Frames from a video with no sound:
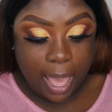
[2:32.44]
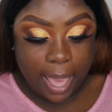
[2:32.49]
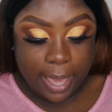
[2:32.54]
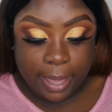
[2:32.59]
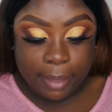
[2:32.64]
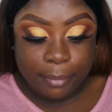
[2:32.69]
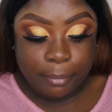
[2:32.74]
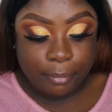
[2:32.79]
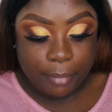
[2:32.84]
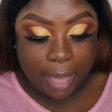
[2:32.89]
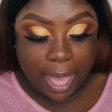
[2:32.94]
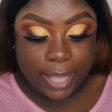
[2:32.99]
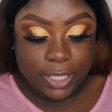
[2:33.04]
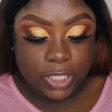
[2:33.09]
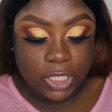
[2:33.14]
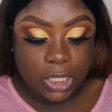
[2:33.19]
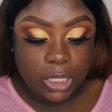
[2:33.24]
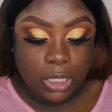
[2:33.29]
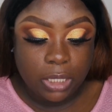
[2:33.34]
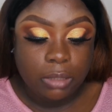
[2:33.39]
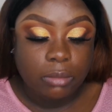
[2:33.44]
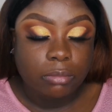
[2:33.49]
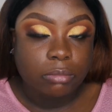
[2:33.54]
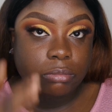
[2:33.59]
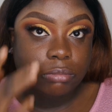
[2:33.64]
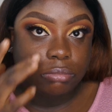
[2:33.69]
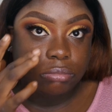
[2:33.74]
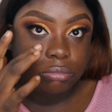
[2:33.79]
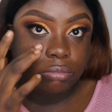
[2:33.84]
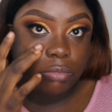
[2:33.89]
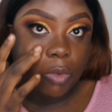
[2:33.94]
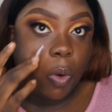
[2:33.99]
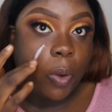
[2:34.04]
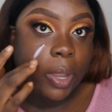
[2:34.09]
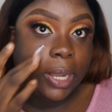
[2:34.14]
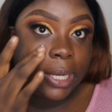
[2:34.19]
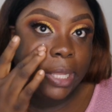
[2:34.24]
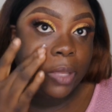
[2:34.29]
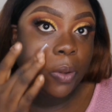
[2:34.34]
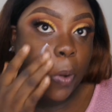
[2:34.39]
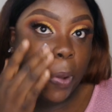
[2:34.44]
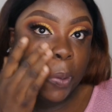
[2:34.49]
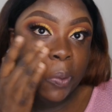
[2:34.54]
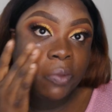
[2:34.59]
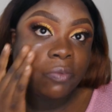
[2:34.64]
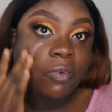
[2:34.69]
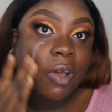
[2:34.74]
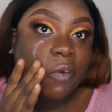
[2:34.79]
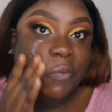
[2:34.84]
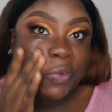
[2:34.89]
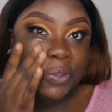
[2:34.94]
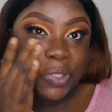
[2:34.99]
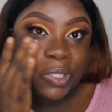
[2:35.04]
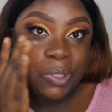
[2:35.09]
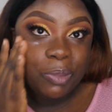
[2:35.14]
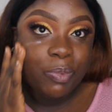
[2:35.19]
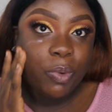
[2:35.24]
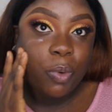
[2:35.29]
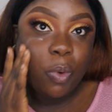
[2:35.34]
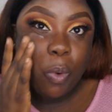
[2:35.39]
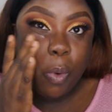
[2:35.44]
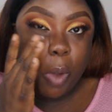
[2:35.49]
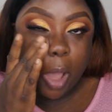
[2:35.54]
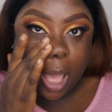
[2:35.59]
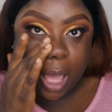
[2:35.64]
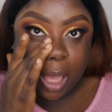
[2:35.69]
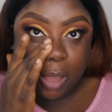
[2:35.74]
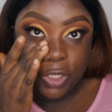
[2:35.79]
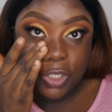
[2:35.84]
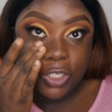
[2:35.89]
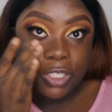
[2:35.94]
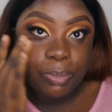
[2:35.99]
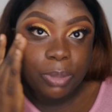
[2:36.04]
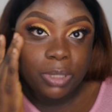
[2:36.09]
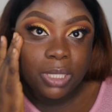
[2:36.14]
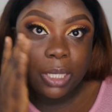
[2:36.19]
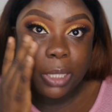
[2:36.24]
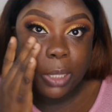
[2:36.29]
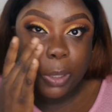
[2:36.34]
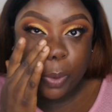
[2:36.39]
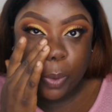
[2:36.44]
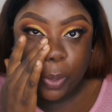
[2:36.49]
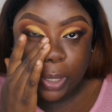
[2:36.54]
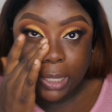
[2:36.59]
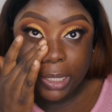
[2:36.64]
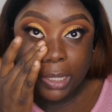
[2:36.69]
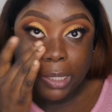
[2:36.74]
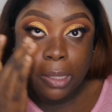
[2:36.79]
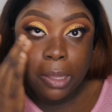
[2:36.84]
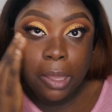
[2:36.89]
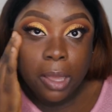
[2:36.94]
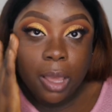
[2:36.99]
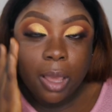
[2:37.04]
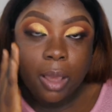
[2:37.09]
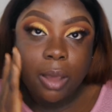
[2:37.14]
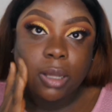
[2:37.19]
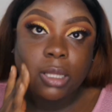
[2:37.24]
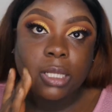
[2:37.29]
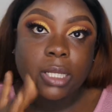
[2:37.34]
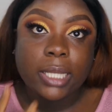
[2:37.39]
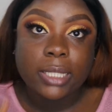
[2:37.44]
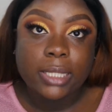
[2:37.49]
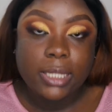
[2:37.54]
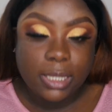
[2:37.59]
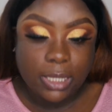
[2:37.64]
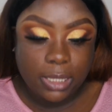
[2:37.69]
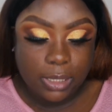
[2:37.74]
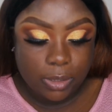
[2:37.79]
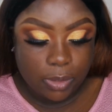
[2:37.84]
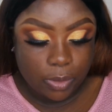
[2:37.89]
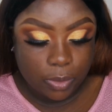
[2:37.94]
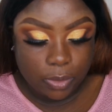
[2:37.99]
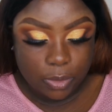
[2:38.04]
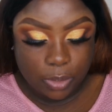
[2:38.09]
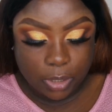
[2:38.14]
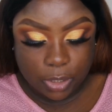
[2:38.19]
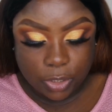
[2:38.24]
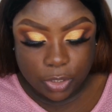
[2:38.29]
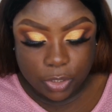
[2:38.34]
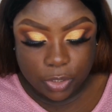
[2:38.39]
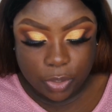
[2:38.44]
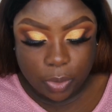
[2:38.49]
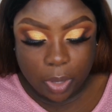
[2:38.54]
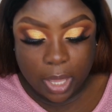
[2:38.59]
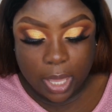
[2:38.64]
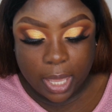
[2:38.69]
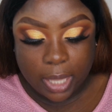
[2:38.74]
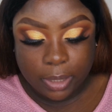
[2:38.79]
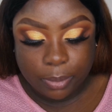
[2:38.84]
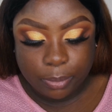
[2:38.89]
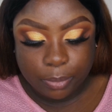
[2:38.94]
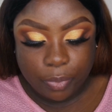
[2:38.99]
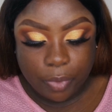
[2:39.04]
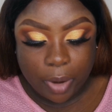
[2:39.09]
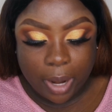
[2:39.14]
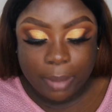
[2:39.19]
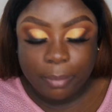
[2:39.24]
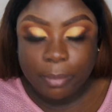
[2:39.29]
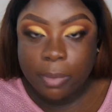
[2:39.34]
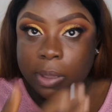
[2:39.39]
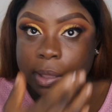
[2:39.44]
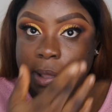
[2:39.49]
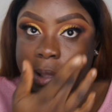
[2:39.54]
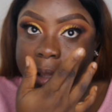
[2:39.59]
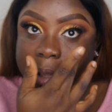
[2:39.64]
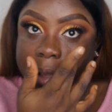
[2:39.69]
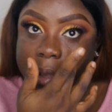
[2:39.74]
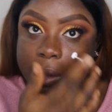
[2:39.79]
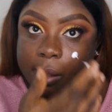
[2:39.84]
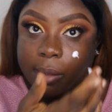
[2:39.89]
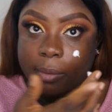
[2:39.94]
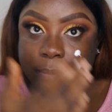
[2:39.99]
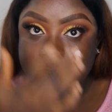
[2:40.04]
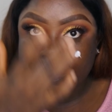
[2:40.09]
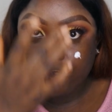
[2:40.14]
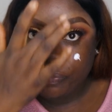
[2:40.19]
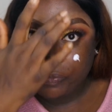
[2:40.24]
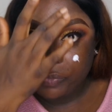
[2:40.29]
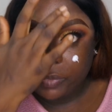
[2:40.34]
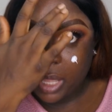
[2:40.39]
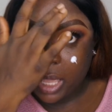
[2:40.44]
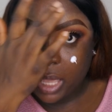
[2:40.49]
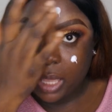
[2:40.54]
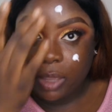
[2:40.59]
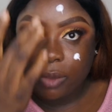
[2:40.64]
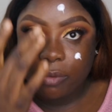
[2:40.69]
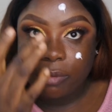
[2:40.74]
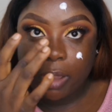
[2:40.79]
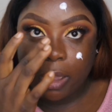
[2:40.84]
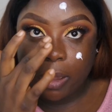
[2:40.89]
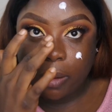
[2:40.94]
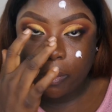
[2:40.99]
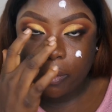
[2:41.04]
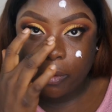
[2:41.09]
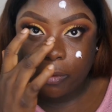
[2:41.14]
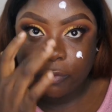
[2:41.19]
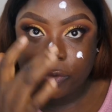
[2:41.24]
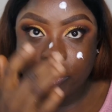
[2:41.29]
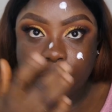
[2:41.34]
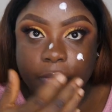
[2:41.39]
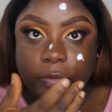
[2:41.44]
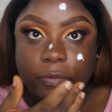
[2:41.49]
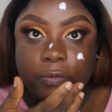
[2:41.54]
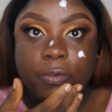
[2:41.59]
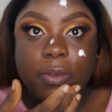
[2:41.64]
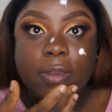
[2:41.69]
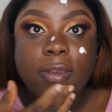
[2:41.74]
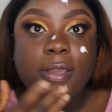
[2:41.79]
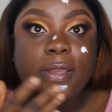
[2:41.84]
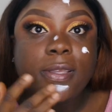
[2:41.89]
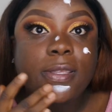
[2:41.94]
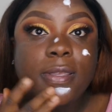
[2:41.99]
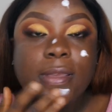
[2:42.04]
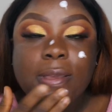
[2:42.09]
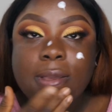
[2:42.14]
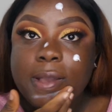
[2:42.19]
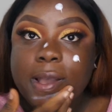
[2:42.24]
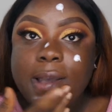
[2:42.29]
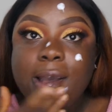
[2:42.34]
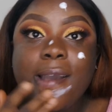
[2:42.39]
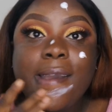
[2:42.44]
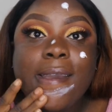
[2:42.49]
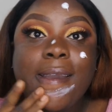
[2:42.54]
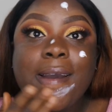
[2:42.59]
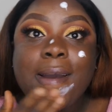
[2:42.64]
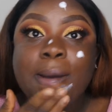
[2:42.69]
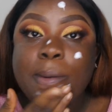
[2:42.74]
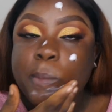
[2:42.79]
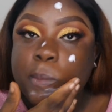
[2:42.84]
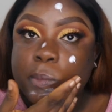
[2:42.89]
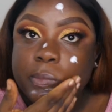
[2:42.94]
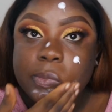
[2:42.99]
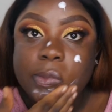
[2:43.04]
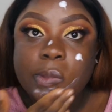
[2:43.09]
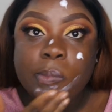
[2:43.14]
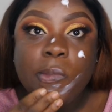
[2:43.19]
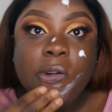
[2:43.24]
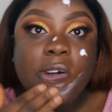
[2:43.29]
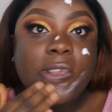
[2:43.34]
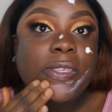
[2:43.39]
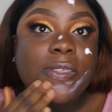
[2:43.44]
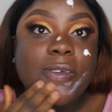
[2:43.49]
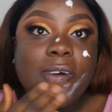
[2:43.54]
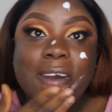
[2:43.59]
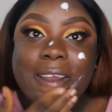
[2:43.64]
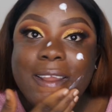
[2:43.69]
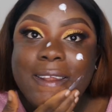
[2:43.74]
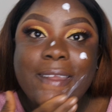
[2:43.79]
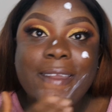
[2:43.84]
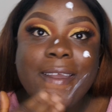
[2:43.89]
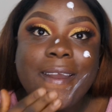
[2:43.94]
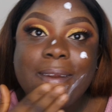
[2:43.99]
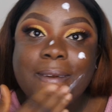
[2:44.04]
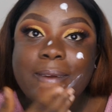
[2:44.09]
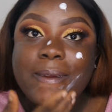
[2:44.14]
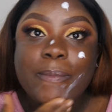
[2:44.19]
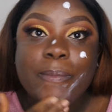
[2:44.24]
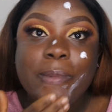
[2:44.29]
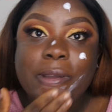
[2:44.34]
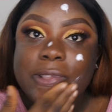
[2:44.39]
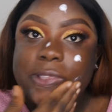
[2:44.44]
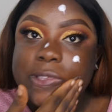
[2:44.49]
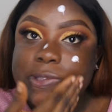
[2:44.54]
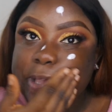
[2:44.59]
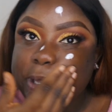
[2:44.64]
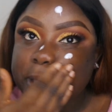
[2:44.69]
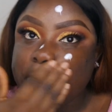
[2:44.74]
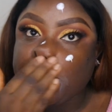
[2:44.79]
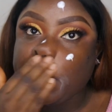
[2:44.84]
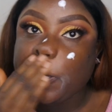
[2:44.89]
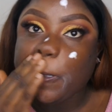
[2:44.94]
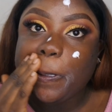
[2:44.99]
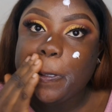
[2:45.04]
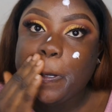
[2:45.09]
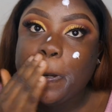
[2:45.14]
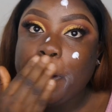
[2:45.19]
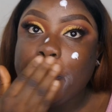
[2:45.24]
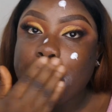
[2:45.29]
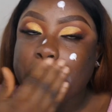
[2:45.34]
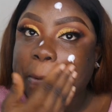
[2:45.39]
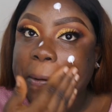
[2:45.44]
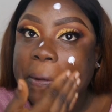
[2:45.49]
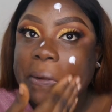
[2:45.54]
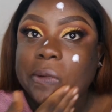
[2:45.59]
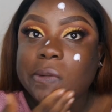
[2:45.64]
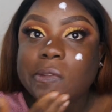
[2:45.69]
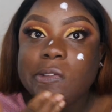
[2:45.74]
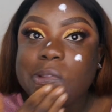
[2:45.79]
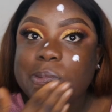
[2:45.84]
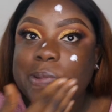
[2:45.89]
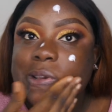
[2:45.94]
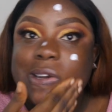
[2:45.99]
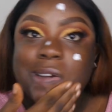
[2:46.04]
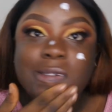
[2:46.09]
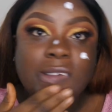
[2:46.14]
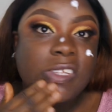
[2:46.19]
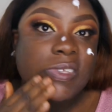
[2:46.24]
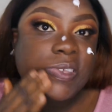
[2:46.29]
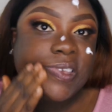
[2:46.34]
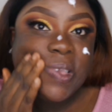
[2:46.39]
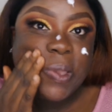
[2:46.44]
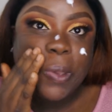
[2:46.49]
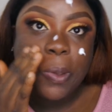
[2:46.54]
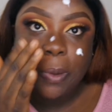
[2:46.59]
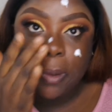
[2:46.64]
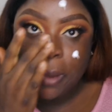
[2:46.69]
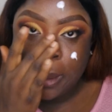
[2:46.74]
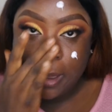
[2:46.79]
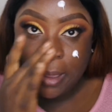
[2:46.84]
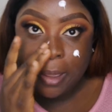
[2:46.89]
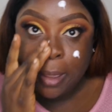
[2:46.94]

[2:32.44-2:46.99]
I am actually oily all over. For those people who are just basically oily on their T-zone, you can just go ahead and prime that area of your face. I am the most oily around my T-zone, but to be honest with you,